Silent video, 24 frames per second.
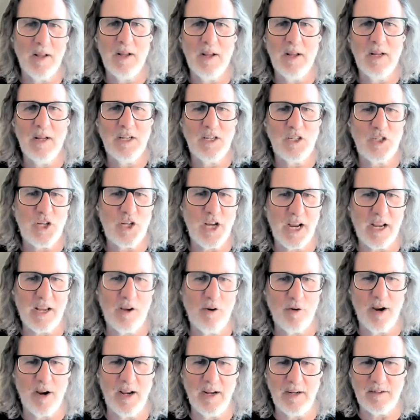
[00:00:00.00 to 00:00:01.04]
but
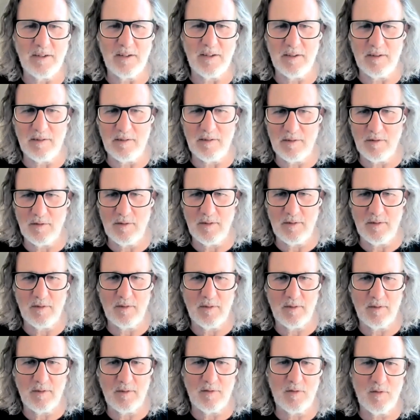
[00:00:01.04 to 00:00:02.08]
check your agent
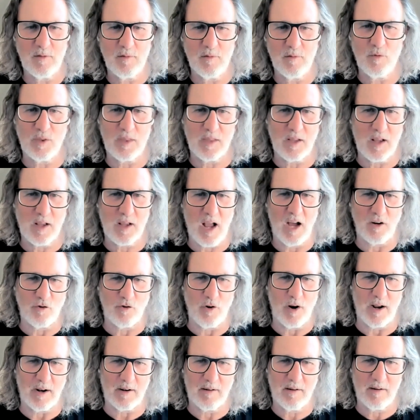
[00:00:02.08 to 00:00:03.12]
with the
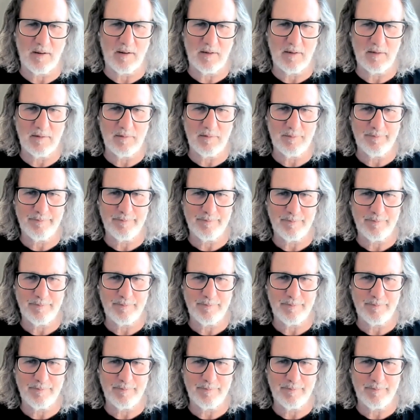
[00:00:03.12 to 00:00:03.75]
contract.